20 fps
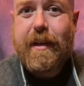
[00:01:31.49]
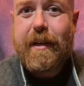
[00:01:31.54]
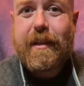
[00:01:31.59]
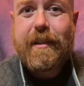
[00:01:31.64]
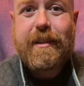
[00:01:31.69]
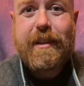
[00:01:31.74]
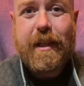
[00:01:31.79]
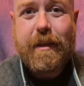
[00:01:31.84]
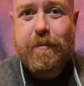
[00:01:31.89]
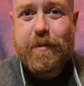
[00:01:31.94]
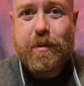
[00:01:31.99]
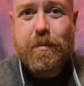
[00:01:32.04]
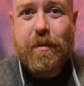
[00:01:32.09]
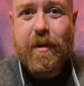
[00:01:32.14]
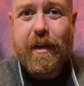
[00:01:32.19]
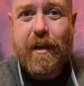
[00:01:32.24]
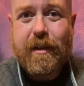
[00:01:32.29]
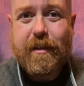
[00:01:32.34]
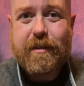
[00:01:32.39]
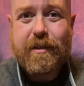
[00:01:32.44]
James
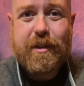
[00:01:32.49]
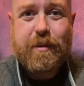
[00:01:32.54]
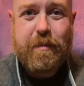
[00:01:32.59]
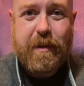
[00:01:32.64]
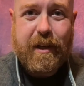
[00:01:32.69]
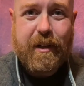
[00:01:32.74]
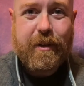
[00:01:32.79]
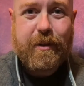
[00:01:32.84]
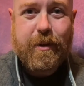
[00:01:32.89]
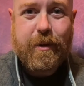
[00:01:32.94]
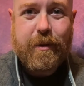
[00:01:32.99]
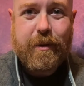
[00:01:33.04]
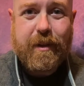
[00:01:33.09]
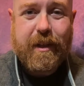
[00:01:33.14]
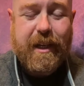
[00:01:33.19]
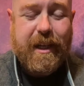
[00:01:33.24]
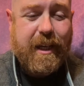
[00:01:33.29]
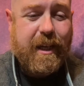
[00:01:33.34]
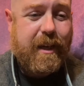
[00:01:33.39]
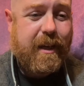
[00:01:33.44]
Brown, Spade Cooley,